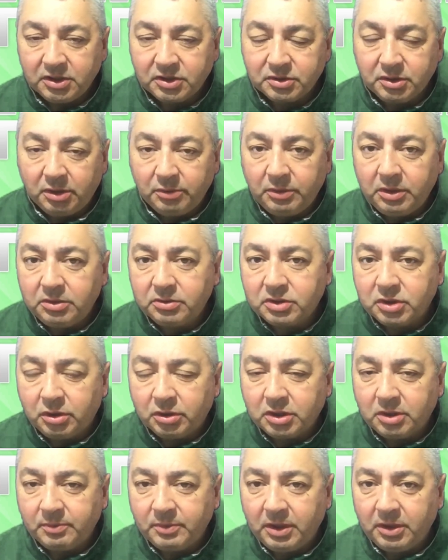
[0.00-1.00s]
So I will
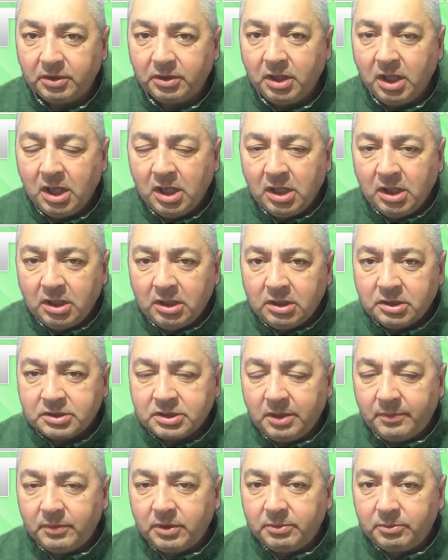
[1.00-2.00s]
talk about
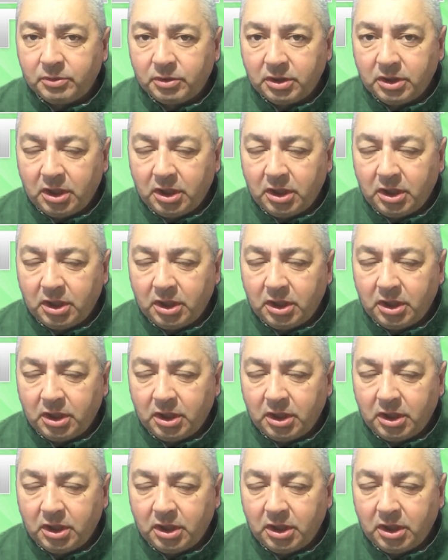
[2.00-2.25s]
some of the more